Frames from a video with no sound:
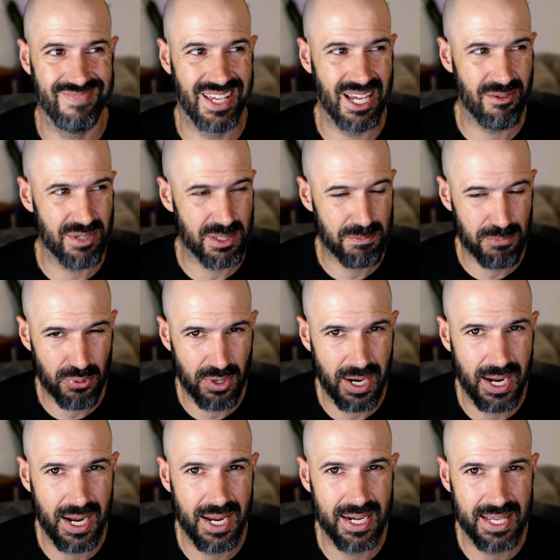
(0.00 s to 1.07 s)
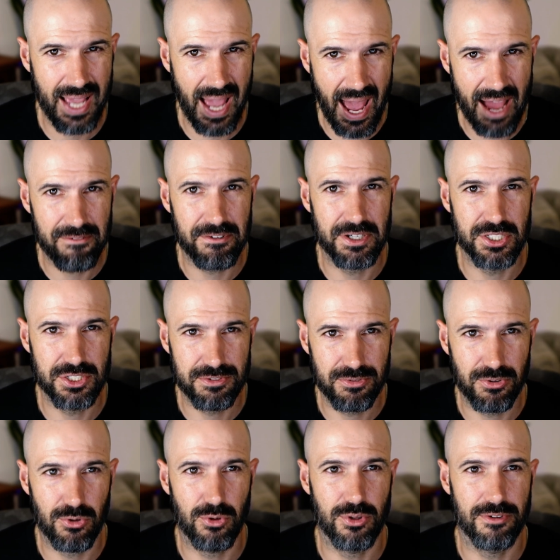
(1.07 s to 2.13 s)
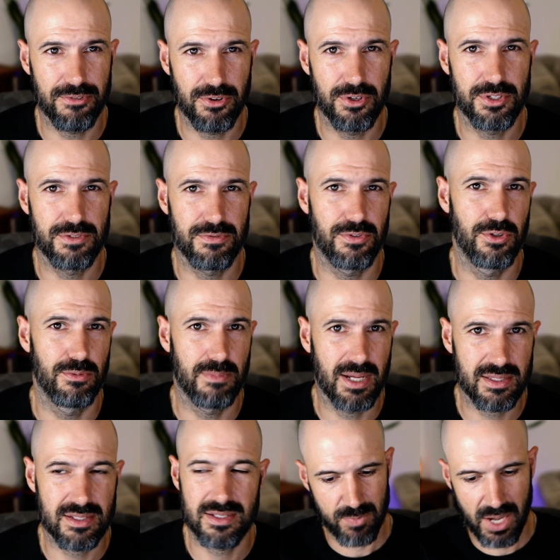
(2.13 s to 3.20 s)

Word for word: It was pretty average for the first few months.